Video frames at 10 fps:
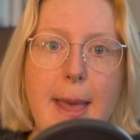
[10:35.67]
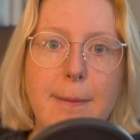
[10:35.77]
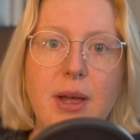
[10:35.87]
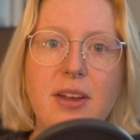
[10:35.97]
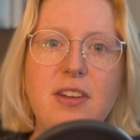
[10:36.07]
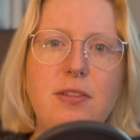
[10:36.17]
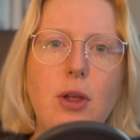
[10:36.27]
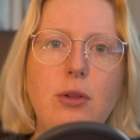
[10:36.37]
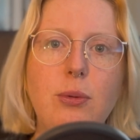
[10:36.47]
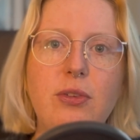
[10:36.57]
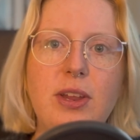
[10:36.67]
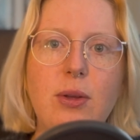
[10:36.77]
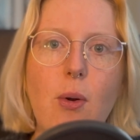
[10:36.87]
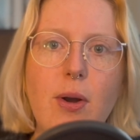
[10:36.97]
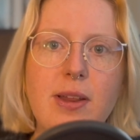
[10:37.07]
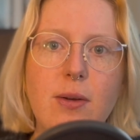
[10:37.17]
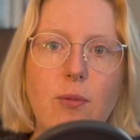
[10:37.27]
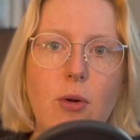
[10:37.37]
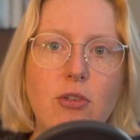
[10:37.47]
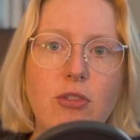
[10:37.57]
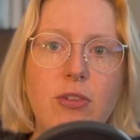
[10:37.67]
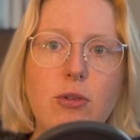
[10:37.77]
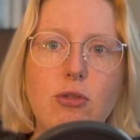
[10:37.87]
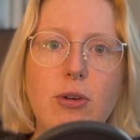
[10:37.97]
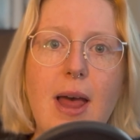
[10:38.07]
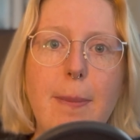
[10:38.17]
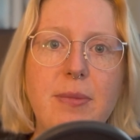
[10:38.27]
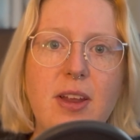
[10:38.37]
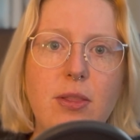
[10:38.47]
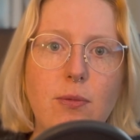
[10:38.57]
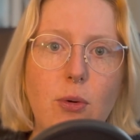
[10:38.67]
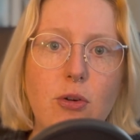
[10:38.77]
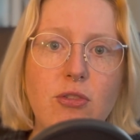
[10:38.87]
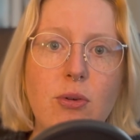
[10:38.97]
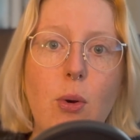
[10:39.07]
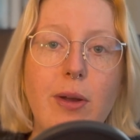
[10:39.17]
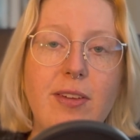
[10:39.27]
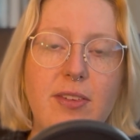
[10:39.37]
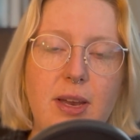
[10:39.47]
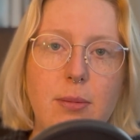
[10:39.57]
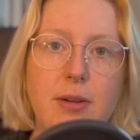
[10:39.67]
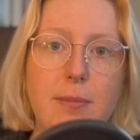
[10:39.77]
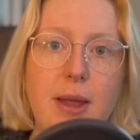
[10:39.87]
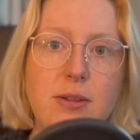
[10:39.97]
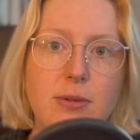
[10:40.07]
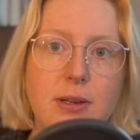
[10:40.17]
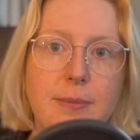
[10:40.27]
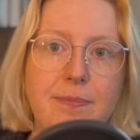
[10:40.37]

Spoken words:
but if you're using earlier versions, you should update the version or disable it manually.